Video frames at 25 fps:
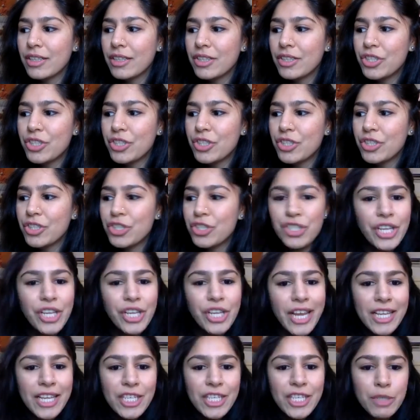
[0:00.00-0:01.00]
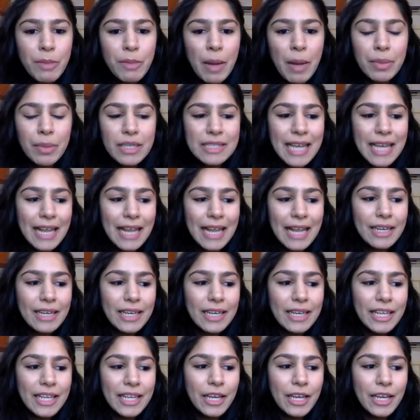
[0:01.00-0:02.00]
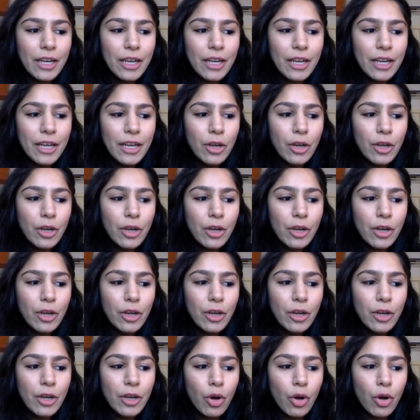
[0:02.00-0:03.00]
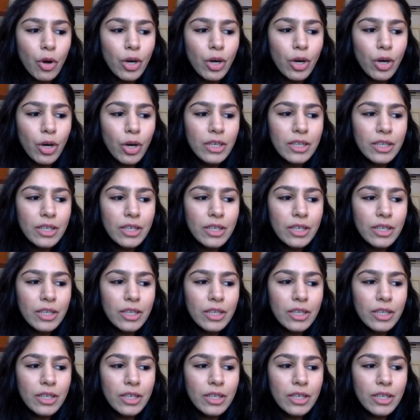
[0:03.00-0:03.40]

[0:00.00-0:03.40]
changed my personality a lot.